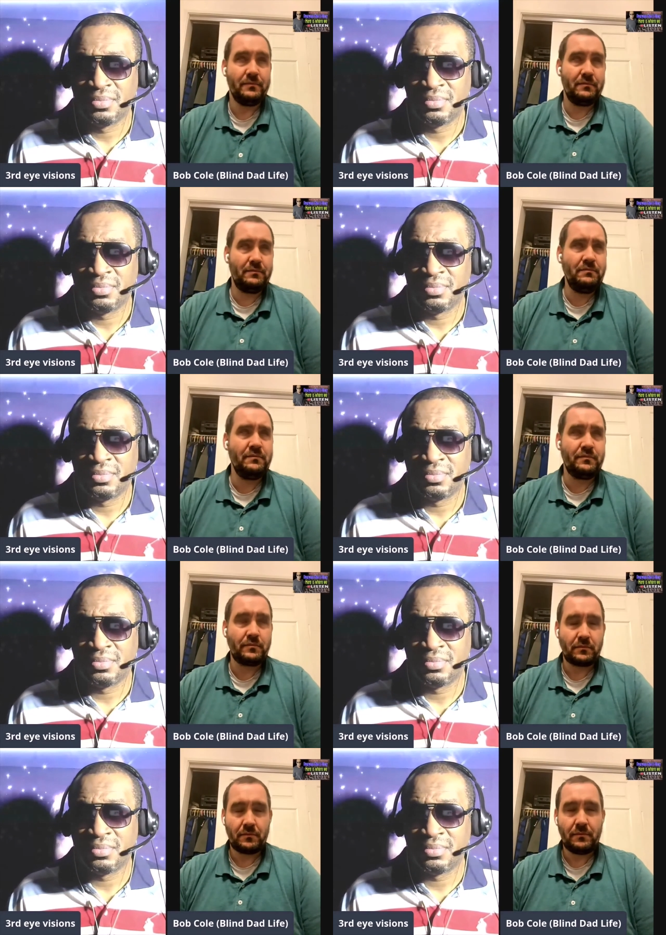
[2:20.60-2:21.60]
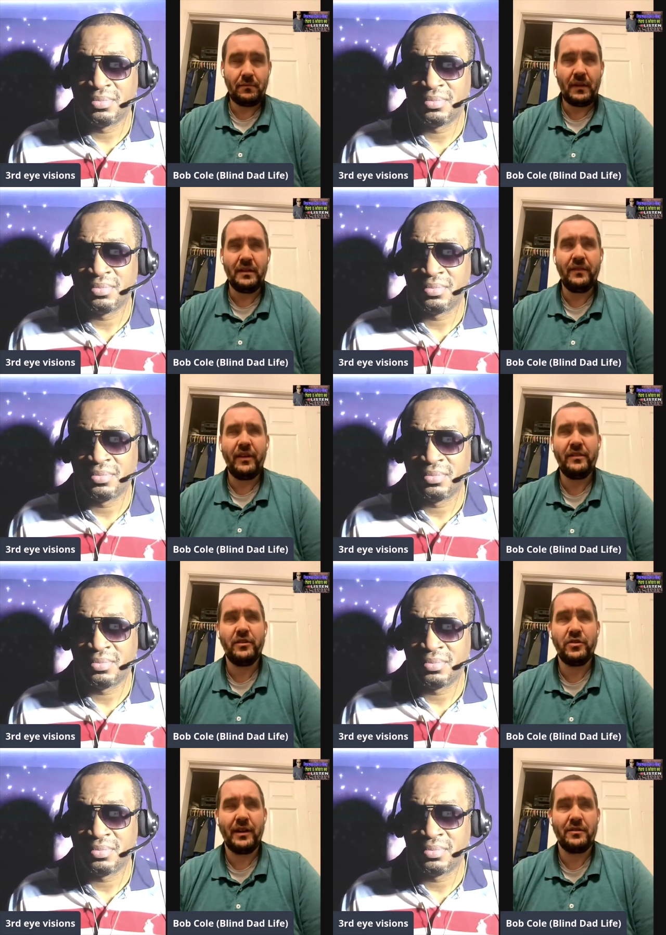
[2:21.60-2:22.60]
Speaker 1: they've had their trials in life, but
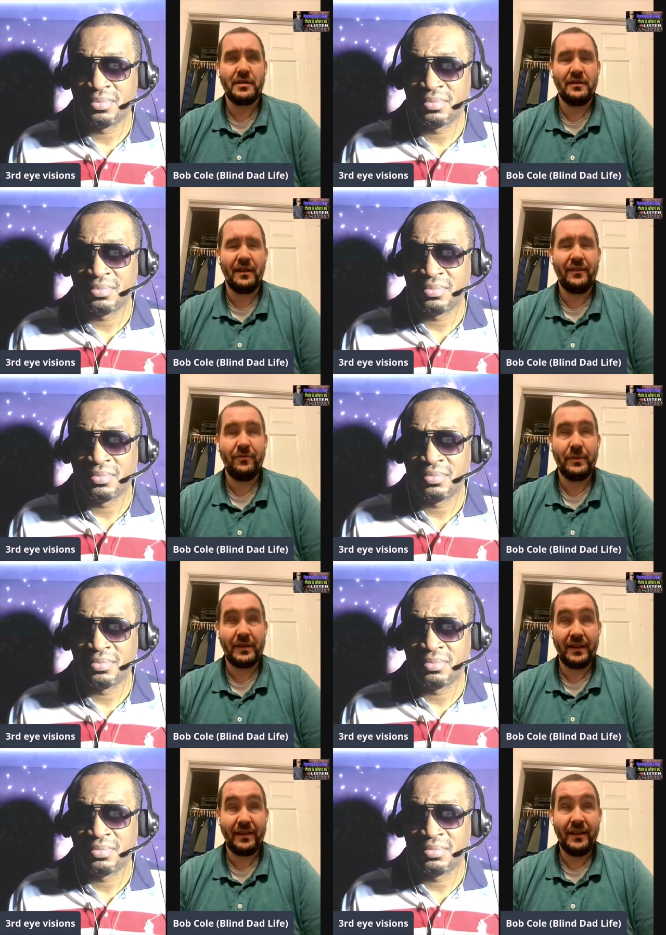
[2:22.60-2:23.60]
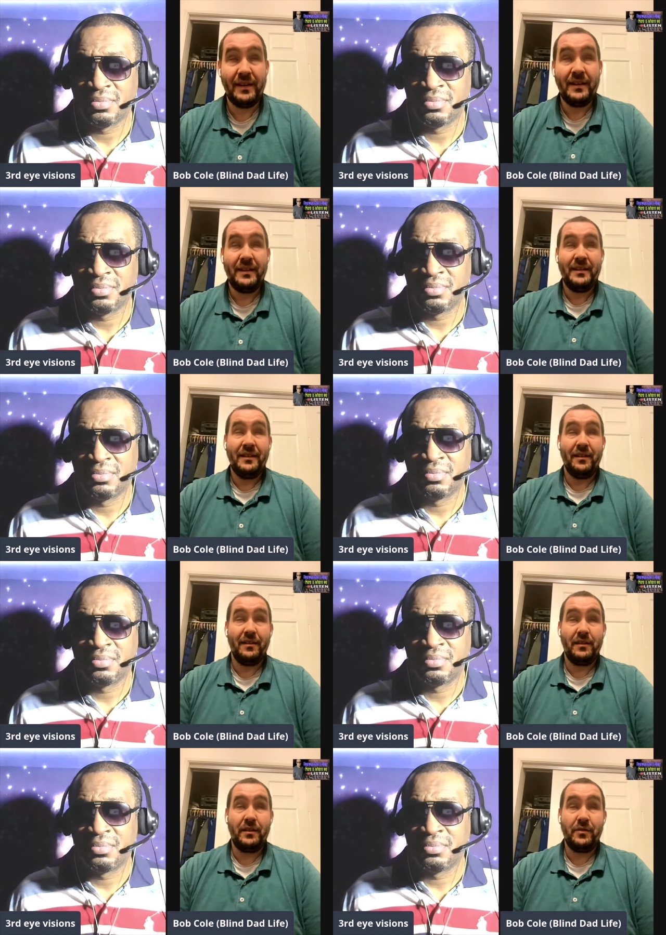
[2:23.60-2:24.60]
they are doing good. They're
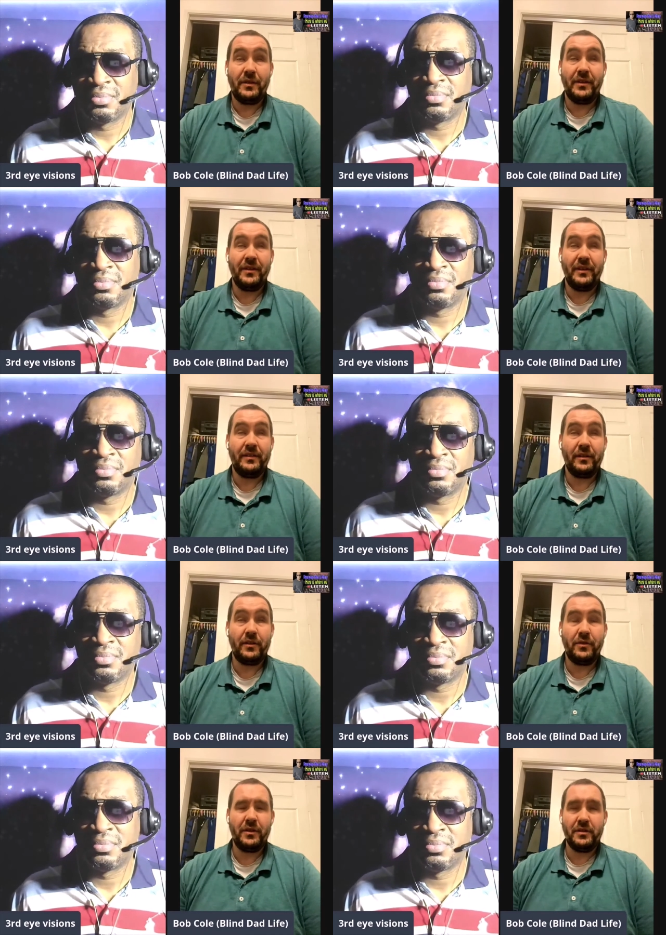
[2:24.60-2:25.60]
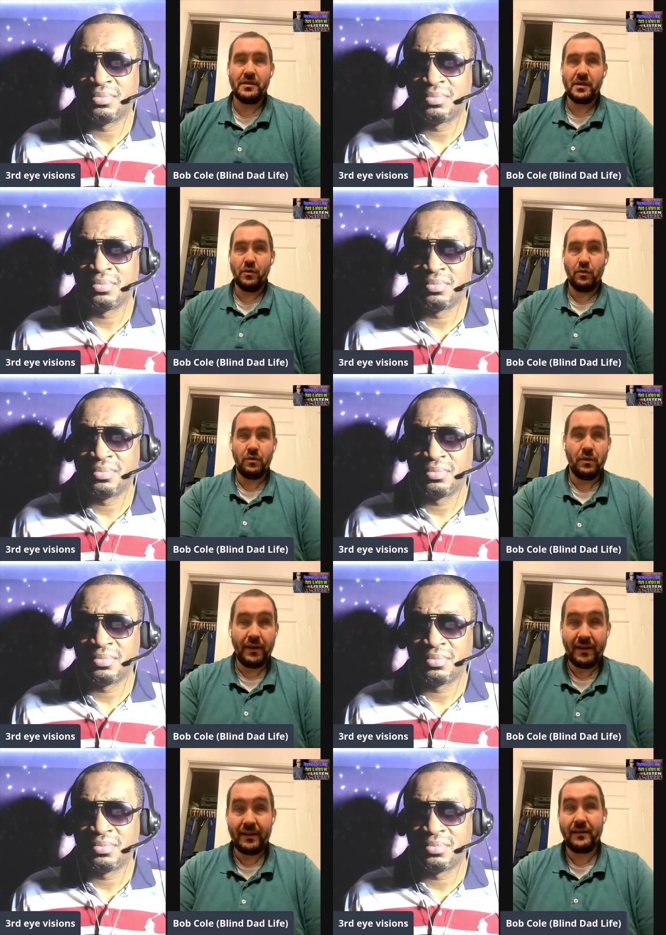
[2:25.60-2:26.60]
doing good in school, and we
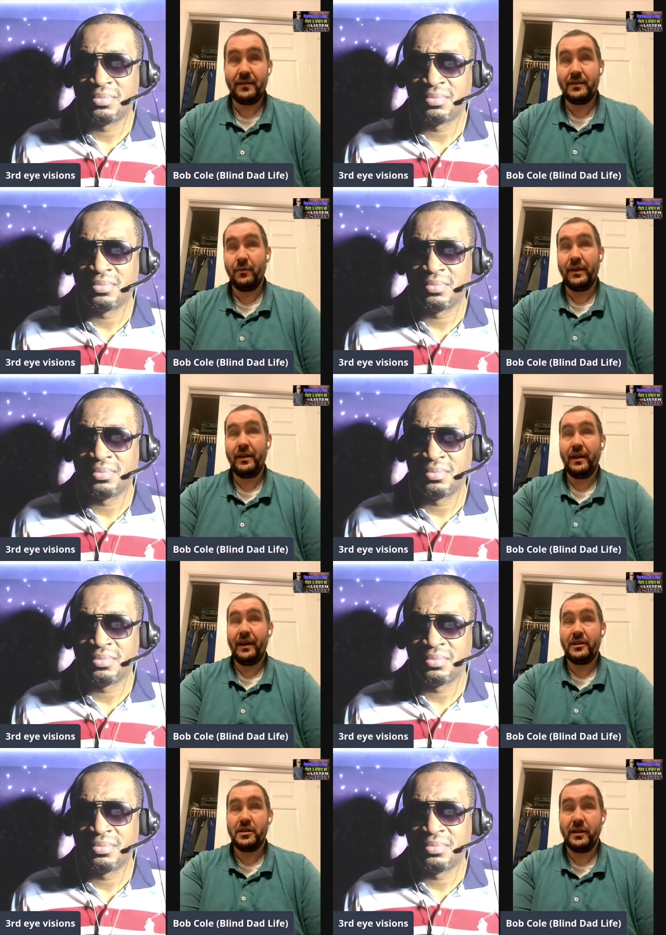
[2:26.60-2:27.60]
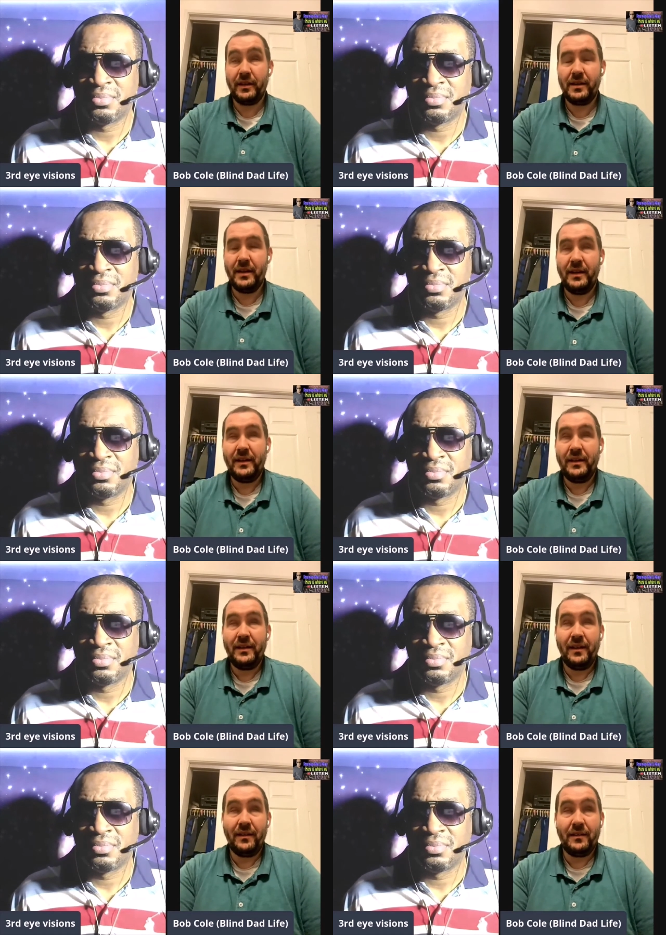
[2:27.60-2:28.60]
actually um,
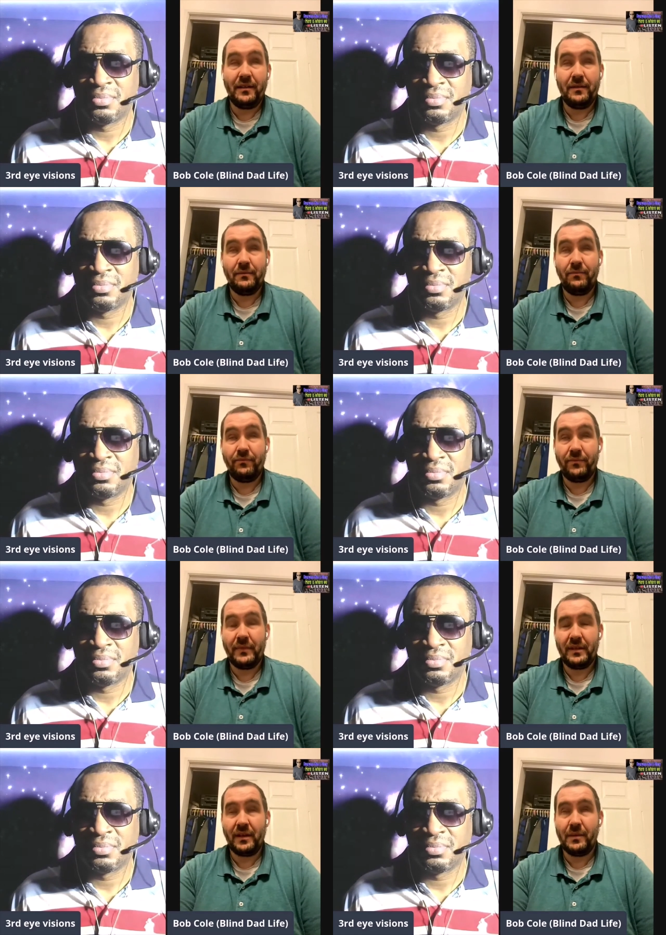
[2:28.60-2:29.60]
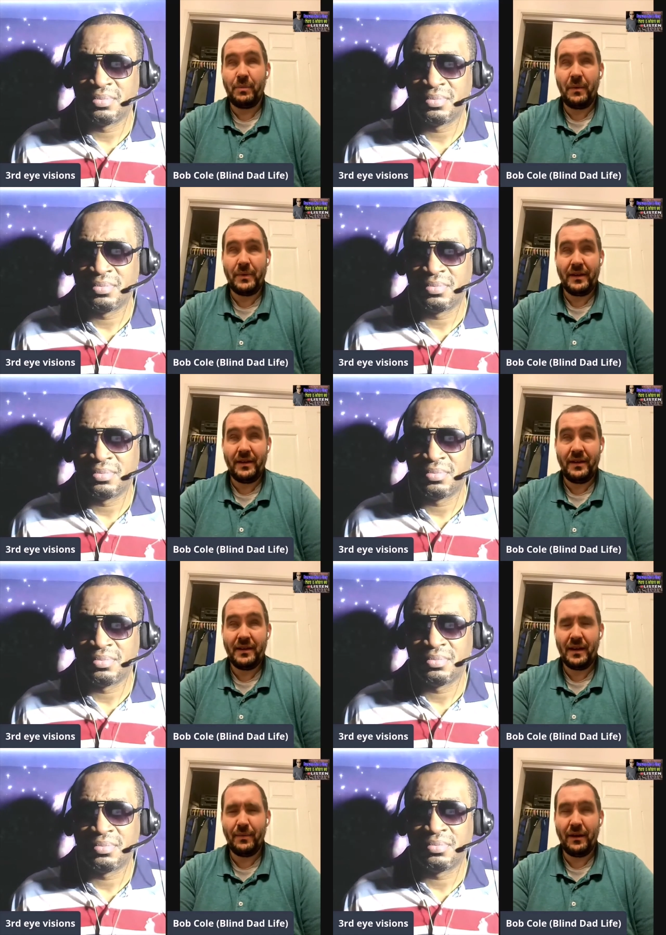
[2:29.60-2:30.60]
got a puppy about
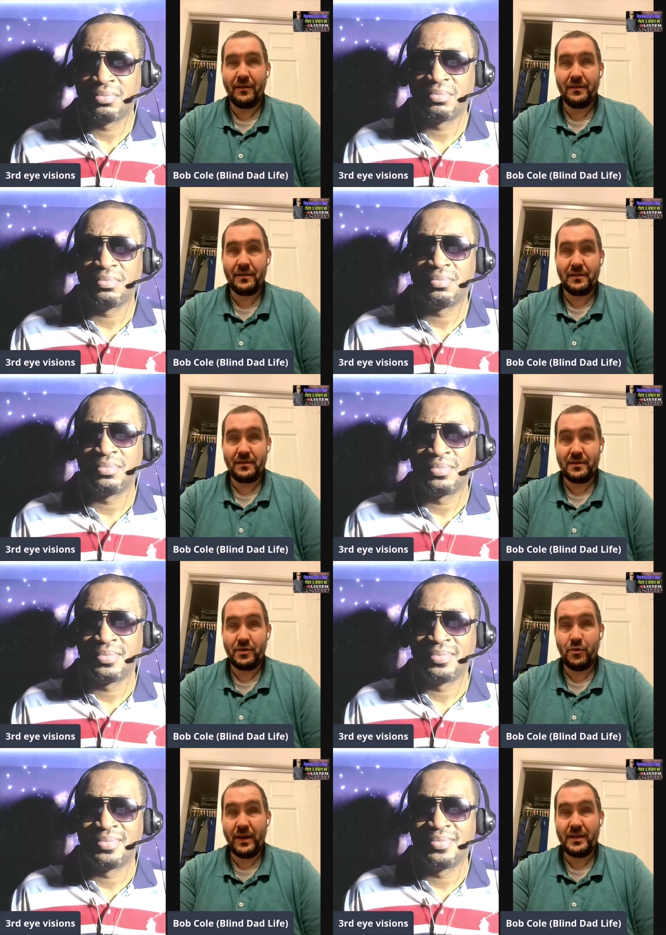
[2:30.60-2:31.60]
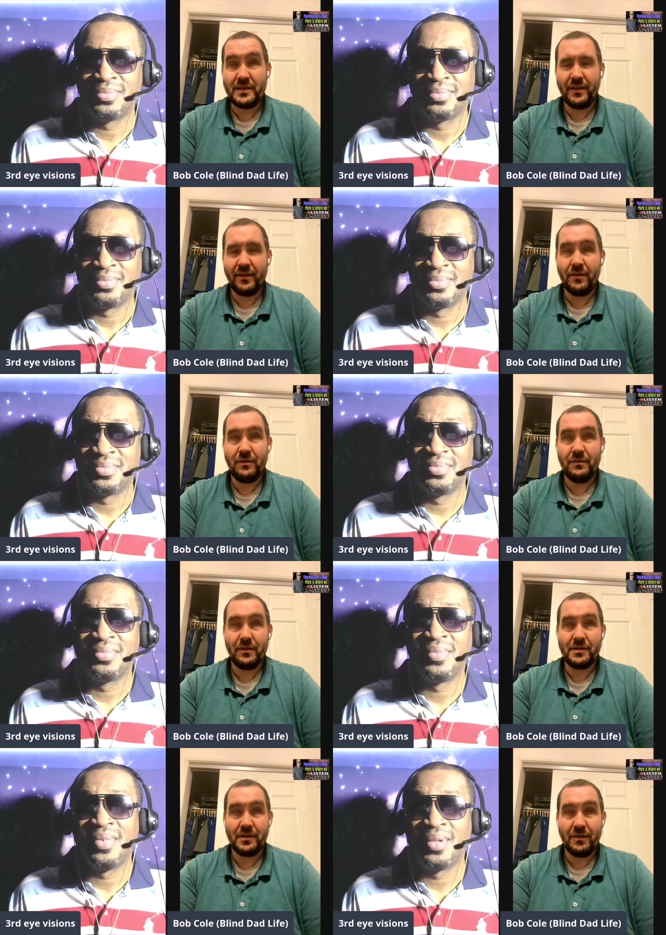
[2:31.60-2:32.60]
two weeks ago or so.
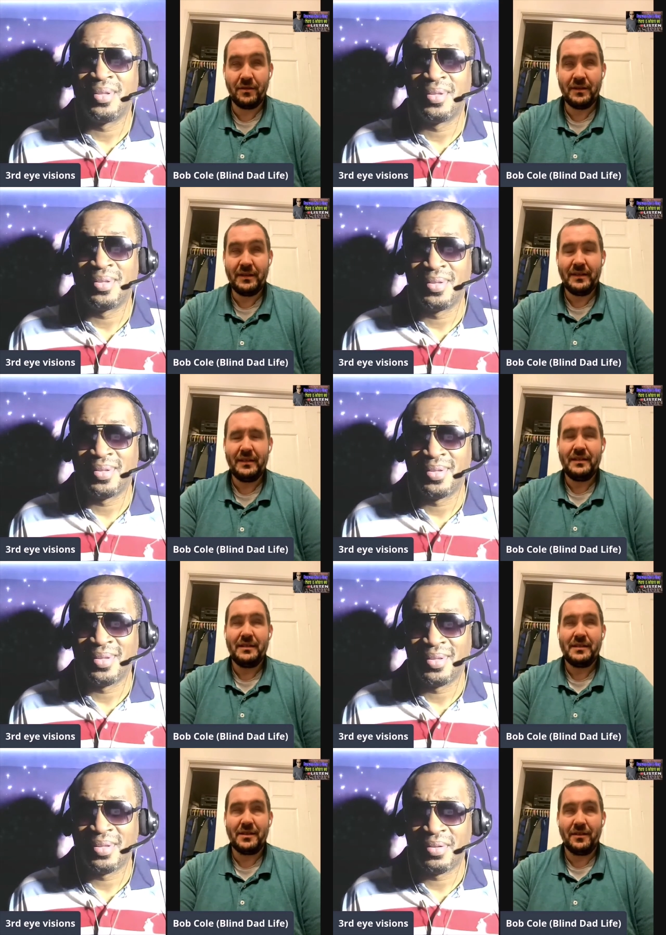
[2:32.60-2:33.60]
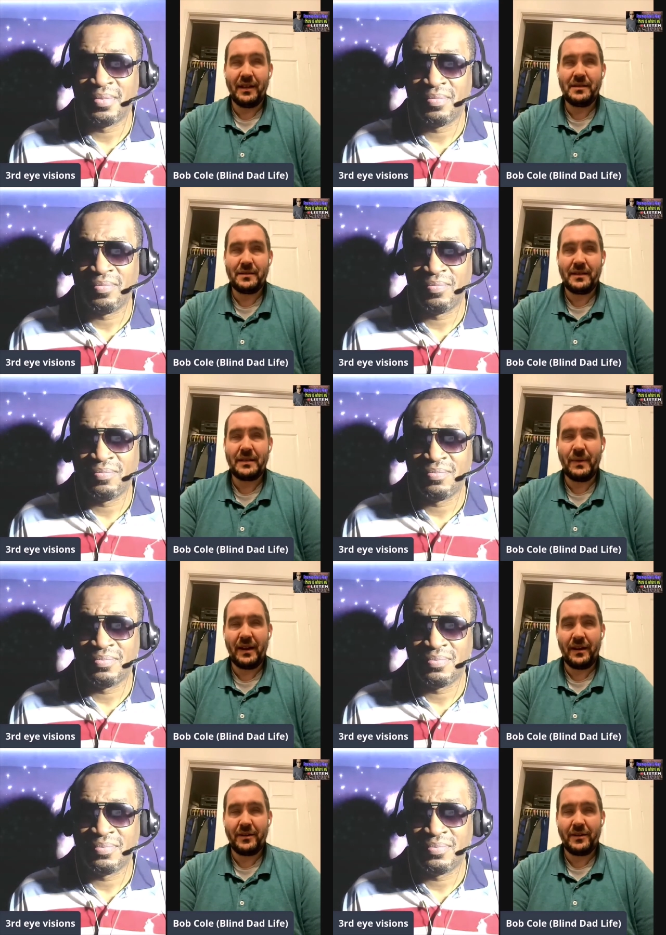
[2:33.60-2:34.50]
So that's that's been an interesting experience.